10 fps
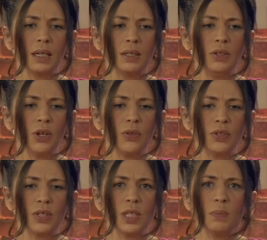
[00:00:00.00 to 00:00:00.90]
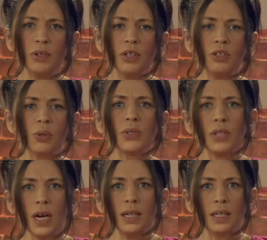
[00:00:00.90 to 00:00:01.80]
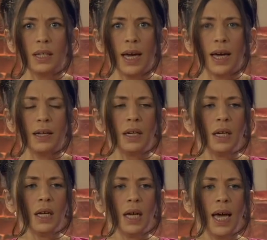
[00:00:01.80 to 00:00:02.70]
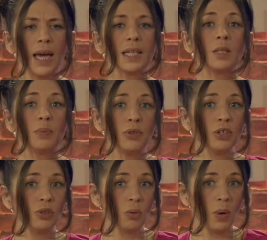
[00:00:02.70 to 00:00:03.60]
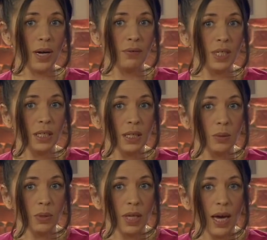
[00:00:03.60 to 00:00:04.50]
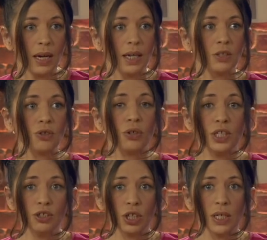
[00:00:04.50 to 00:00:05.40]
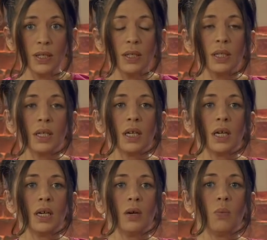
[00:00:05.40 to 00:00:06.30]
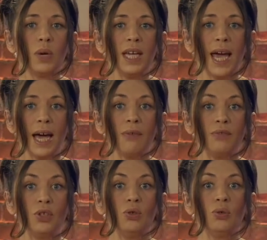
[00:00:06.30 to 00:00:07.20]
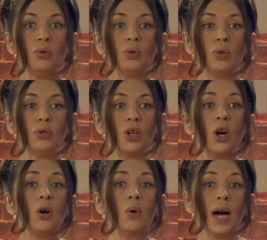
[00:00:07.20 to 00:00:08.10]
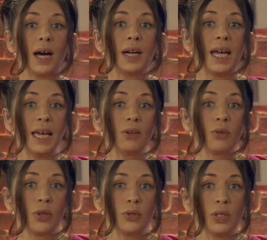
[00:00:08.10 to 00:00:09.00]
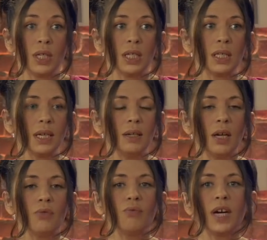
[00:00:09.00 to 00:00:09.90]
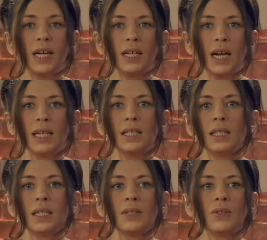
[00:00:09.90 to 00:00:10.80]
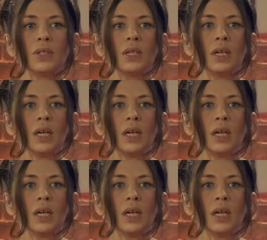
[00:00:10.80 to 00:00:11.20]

you know, there's a spiritual side to that and a spiritual way of dealing with that. And as Christians, we have to know how to handle those things and recognize things